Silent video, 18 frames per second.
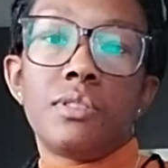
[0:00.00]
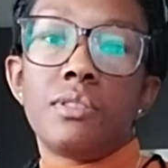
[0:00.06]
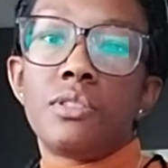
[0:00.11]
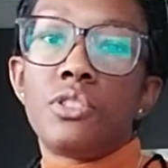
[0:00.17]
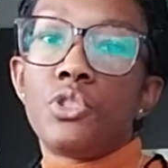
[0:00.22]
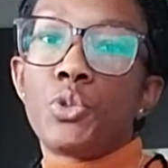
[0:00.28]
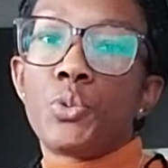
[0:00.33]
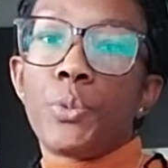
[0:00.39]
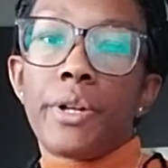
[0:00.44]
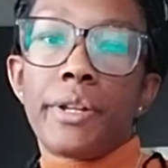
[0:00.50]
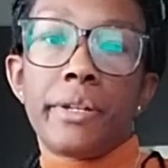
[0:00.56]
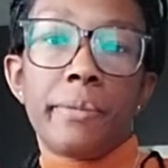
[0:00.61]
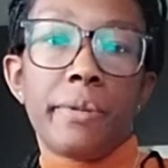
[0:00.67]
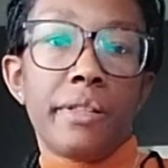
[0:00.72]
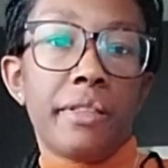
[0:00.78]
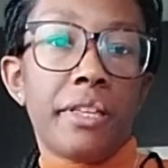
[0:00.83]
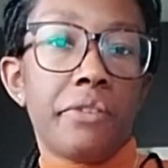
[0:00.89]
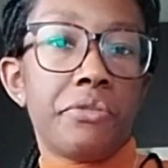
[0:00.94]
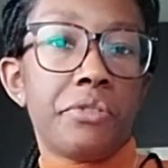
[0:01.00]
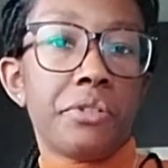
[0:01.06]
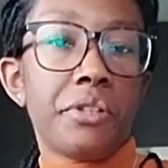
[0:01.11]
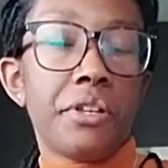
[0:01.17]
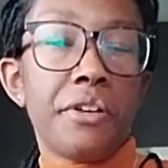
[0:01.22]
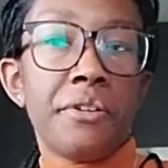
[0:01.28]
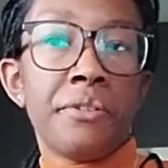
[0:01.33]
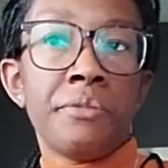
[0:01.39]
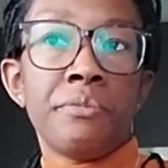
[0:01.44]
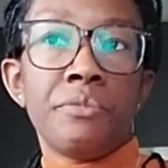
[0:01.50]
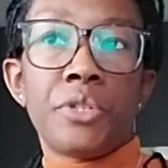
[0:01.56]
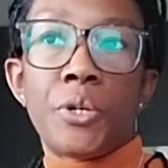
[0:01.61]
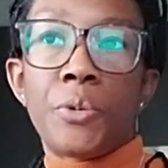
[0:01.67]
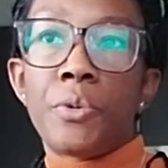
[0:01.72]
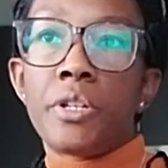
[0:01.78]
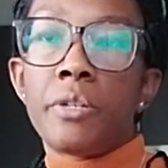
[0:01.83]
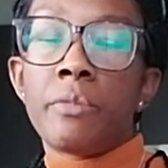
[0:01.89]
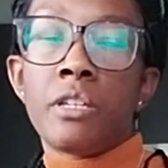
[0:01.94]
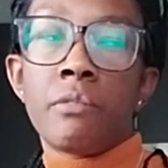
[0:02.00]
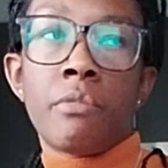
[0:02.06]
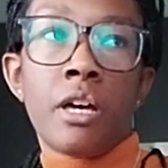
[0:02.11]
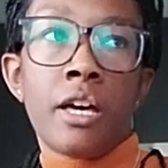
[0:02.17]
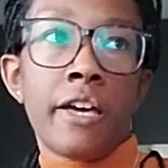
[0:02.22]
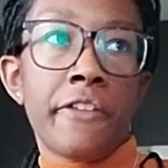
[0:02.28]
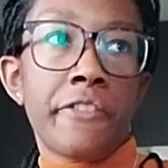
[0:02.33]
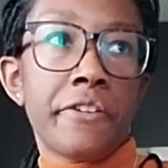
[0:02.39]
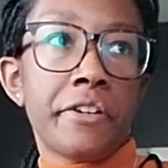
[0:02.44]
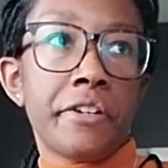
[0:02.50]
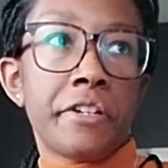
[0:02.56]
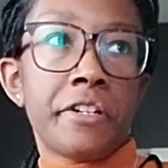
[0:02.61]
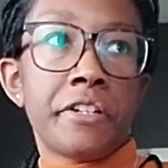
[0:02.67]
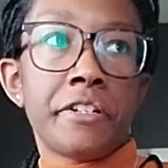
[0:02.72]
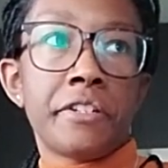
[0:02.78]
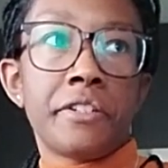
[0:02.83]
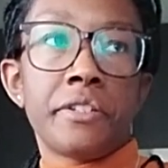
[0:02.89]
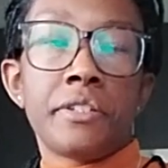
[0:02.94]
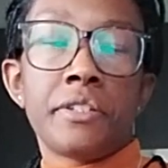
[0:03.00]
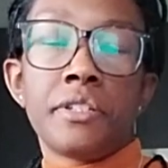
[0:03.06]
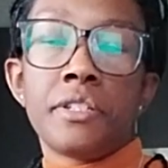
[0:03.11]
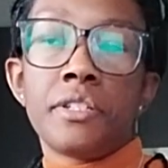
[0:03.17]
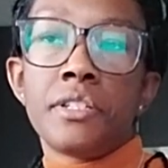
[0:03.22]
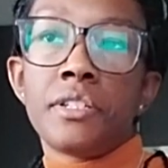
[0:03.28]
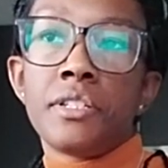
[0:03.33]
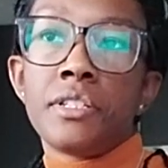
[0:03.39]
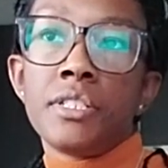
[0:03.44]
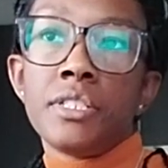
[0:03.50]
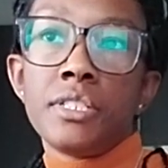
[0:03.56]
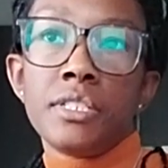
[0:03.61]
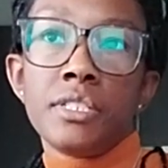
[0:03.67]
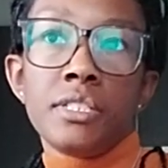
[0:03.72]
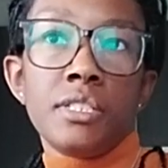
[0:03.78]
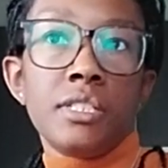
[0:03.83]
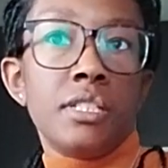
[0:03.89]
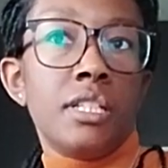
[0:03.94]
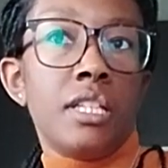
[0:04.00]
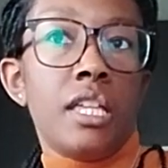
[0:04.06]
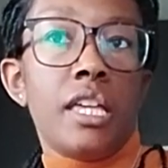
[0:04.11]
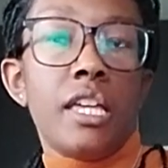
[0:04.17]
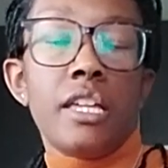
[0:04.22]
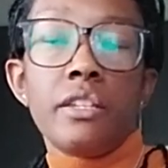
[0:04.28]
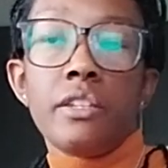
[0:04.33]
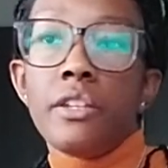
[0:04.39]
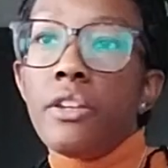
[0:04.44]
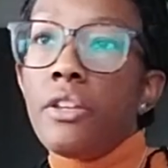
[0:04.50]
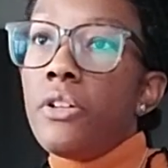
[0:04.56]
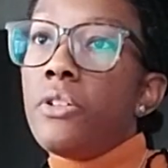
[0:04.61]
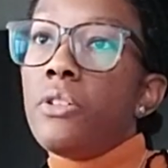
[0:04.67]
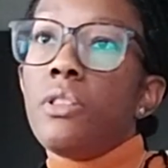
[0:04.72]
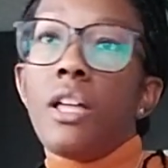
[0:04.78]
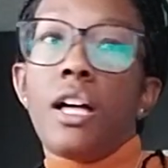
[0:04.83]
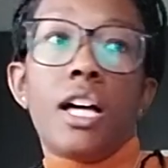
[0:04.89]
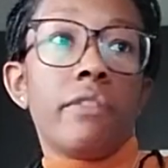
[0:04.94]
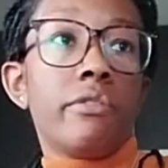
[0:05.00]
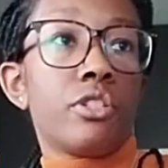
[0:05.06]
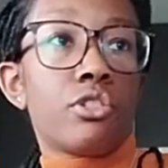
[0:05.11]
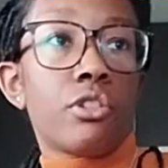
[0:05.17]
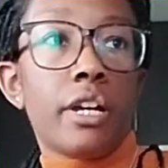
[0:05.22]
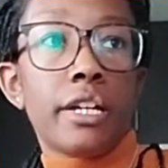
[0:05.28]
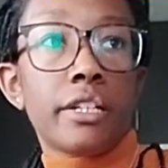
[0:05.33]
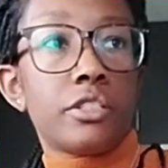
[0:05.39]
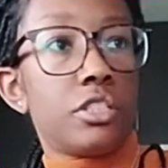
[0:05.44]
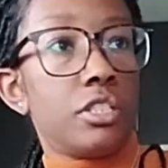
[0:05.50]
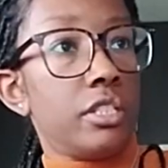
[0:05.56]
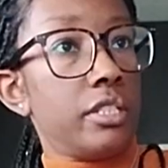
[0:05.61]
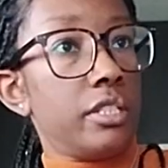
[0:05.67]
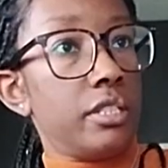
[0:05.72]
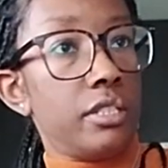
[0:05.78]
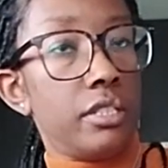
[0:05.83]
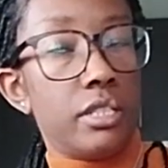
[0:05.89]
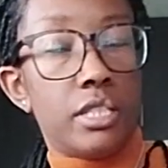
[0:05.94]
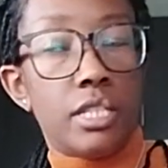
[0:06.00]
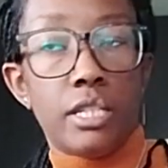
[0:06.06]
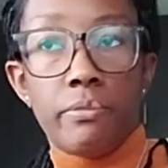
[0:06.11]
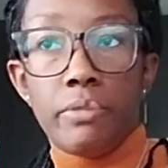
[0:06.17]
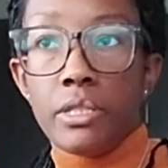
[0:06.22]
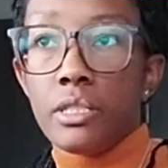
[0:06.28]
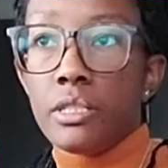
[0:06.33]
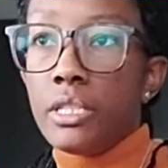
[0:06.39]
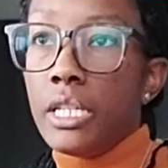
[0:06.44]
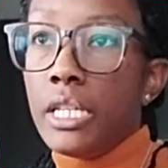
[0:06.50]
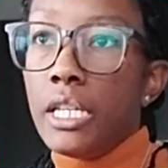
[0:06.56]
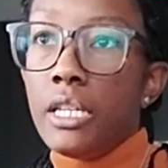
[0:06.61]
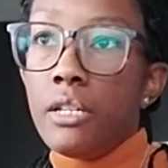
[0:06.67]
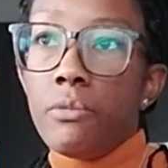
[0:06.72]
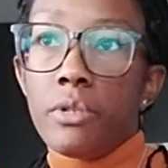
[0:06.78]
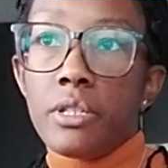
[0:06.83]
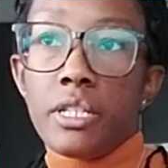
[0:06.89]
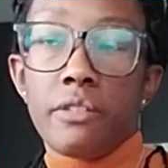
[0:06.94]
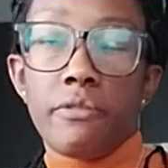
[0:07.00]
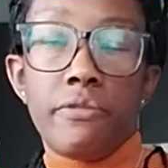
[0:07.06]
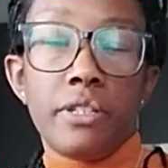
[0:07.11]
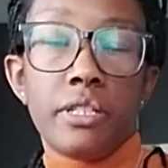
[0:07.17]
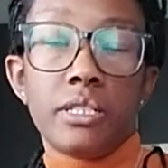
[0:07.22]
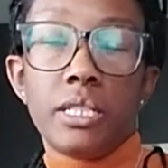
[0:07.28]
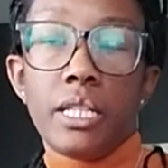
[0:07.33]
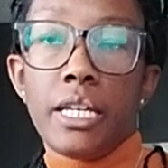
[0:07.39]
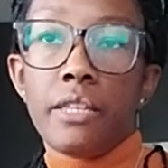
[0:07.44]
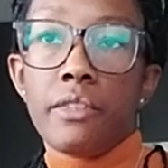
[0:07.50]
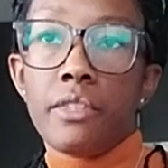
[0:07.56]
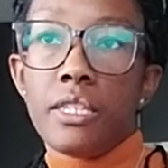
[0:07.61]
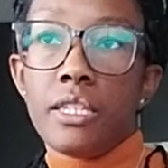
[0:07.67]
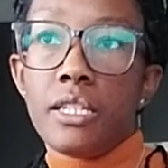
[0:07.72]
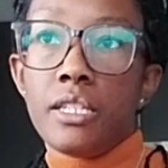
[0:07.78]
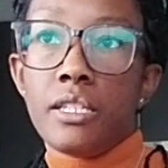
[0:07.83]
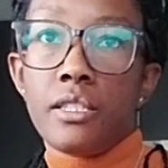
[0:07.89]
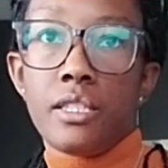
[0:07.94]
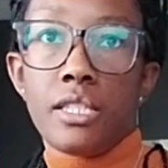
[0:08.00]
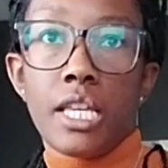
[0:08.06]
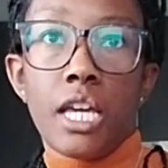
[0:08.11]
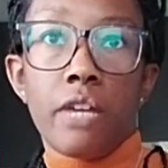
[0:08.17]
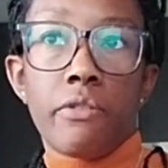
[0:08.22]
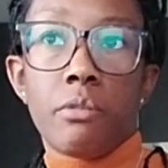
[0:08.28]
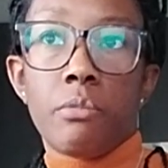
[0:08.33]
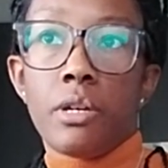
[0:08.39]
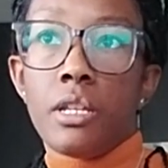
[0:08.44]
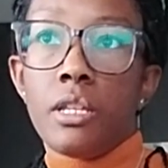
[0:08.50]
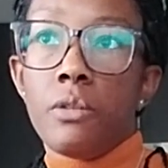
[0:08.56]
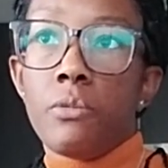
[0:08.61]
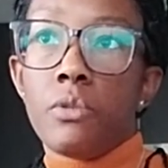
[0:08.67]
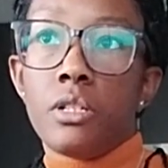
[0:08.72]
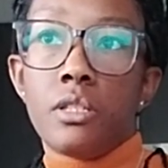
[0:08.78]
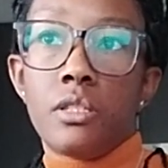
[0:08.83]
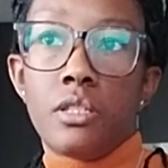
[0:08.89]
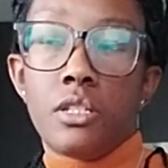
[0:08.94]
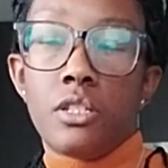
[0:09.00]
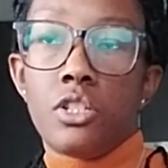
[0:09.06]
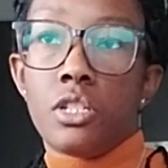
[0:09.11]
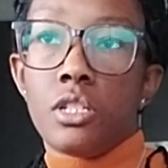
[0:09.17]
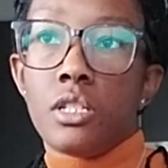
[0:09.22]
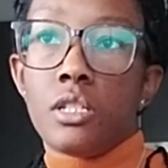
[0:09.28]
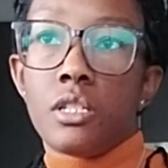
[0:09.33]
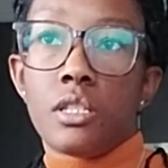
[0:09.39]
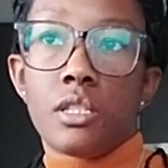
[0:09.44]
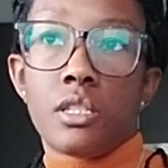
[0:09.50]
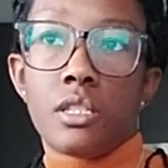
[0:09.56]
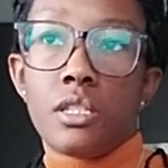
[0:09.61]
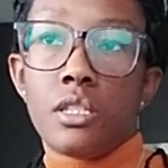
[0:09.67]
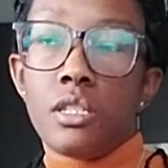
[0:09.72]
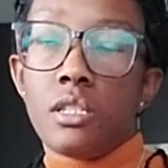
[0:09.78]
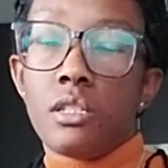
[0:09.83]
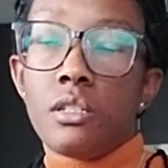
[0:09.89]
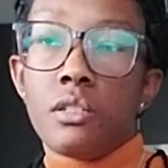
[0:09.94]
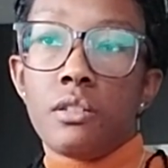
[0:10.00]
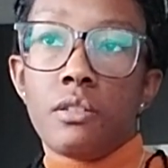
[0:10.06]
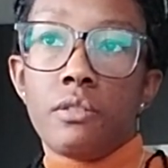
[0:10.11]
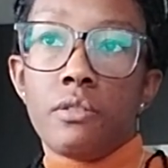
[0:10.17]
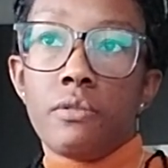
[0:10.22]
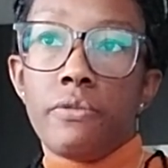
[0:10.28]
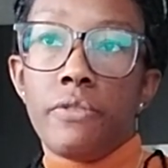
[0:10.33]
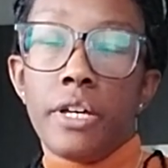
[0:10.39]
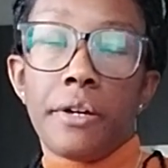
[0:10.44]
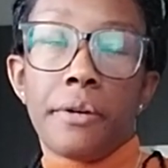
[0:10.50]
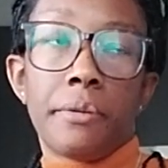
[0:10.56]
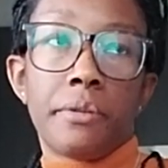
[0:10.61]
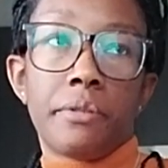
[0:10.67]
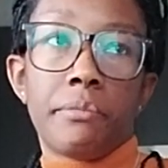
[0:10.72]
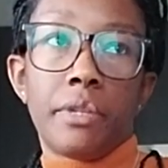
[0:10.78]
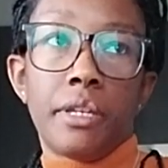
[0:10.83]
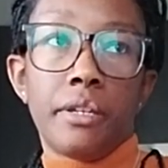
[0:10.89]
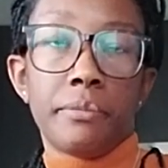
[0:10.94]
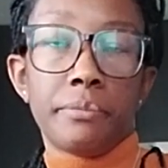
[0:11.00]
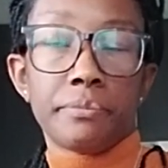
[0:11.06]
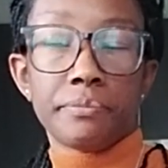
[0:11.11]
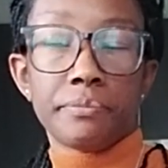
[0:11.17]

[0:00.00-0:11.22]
Just wanted to be left alone, don't want to be bothered. And law of attraction, typically when I feel like this, everybody wants to just fuck with me.